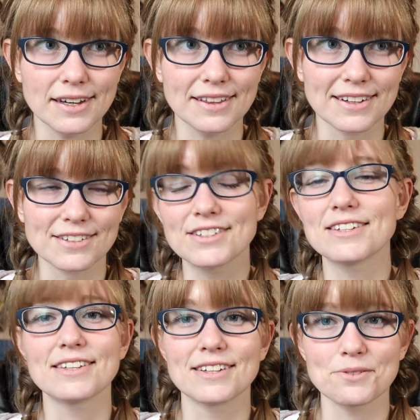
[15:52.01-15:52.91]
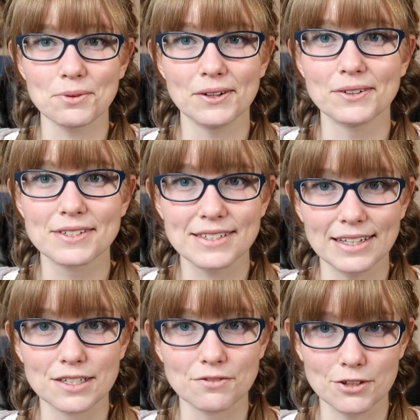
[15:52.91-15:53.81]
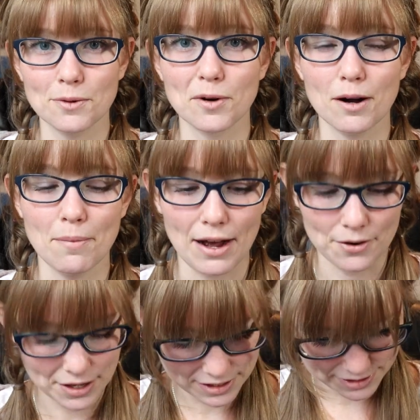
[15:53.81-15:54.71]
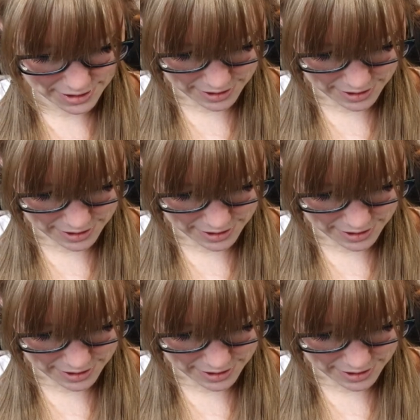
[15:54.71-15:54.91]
just this real sense of humor about it